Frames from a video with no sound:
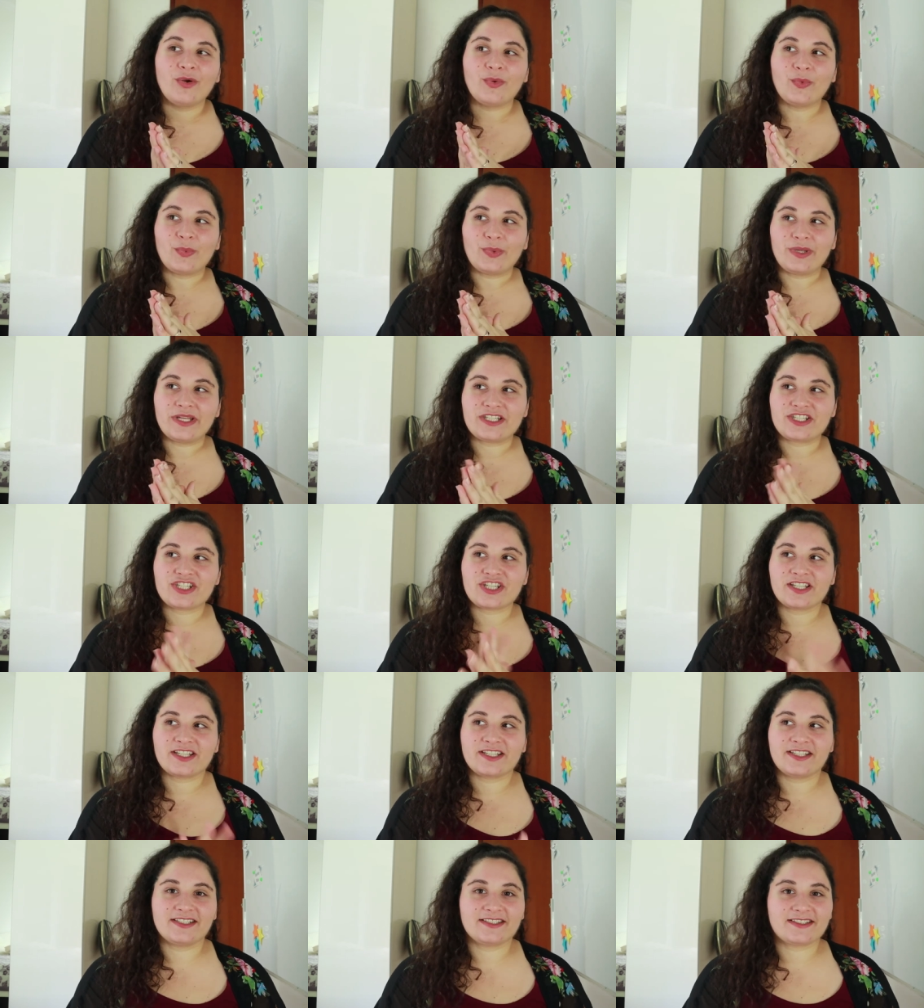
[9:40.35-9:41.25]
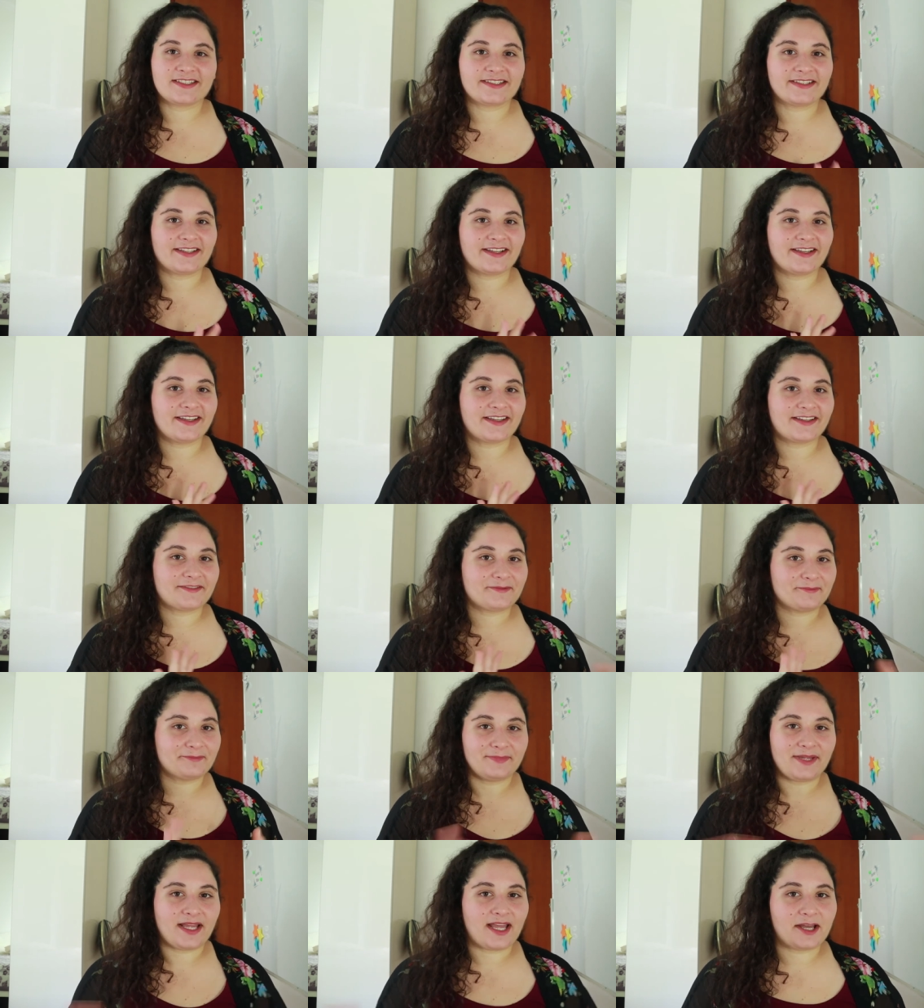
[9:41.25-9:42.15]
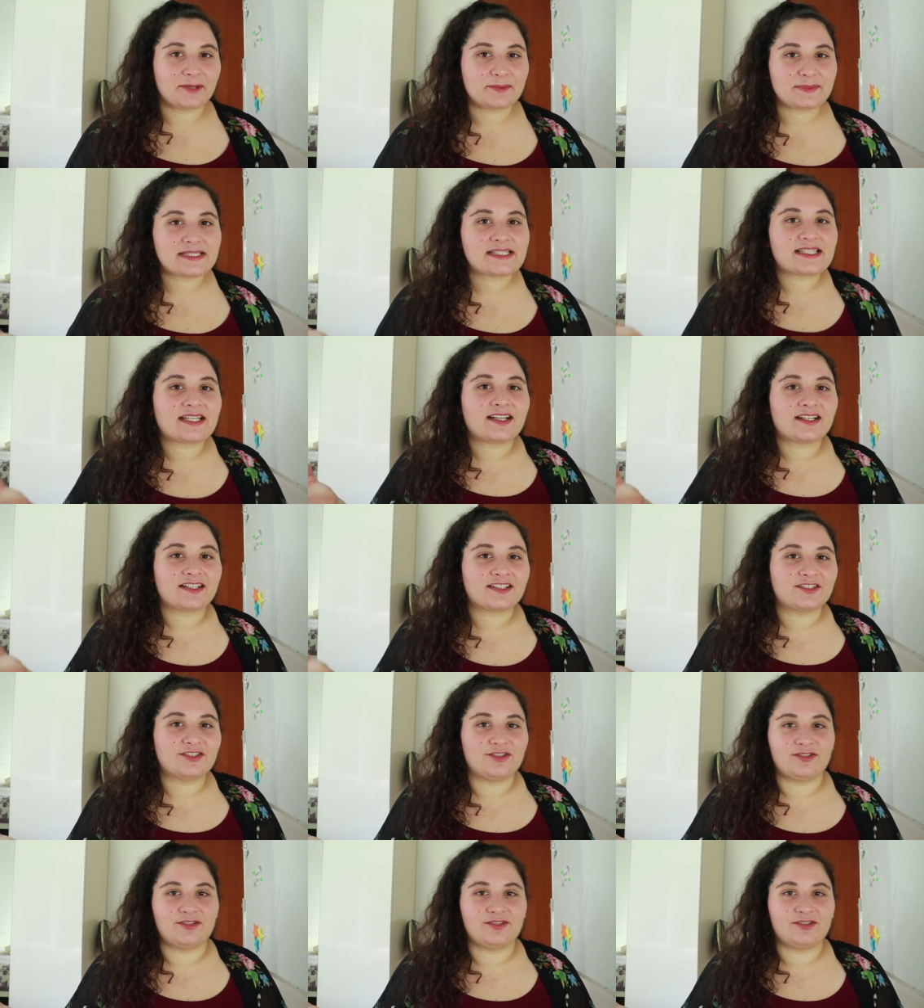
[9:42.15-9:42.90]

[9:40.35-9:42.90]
which is like Amazon.